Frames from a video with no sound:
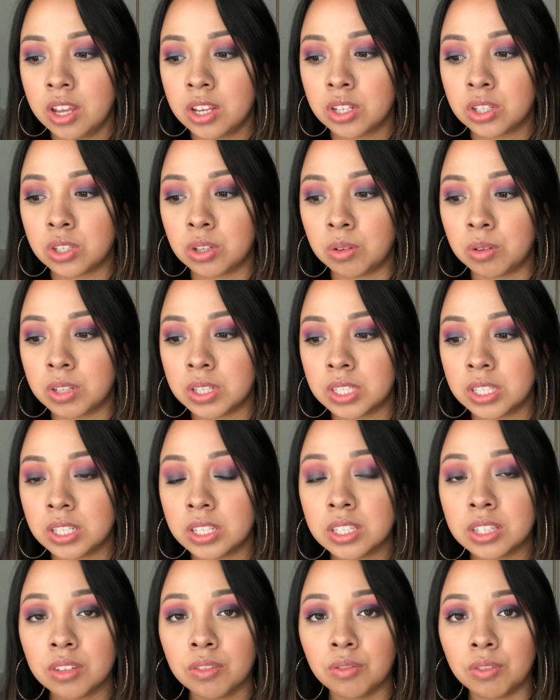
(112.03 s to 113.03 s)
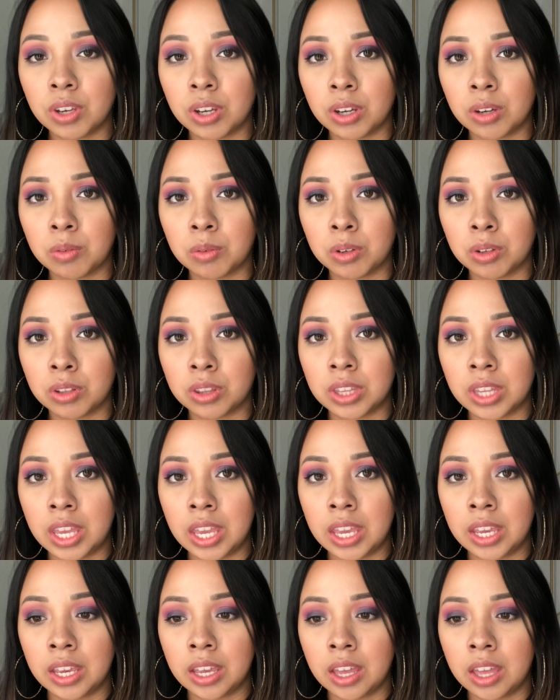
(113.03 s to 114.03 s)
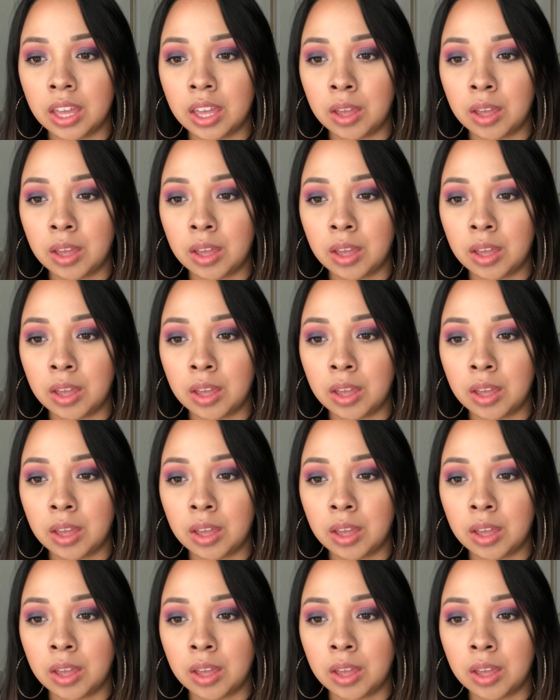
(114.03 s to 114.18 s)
So this is a very real thing,